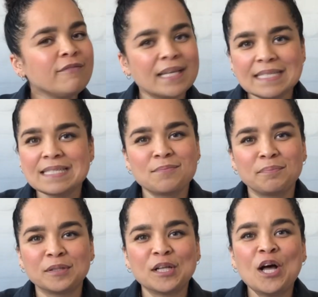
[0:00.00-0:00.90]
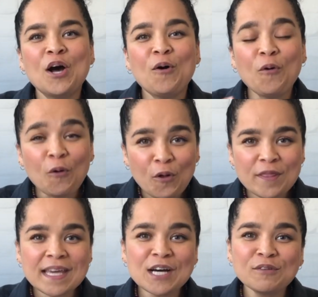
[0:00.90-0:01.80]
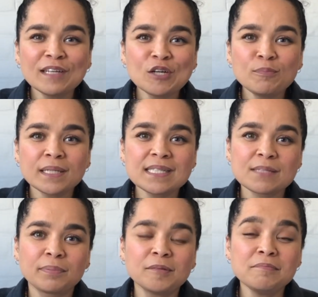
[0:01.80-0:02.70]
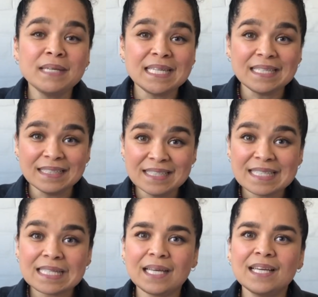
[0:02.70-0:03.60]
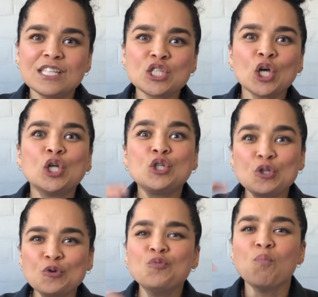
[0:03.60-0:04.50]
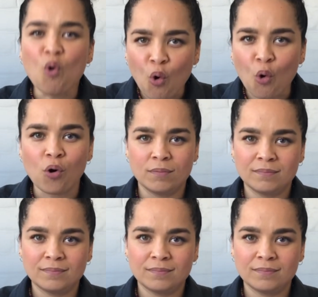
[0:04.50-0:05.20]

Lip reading: very simple. All the overload principle means is do more.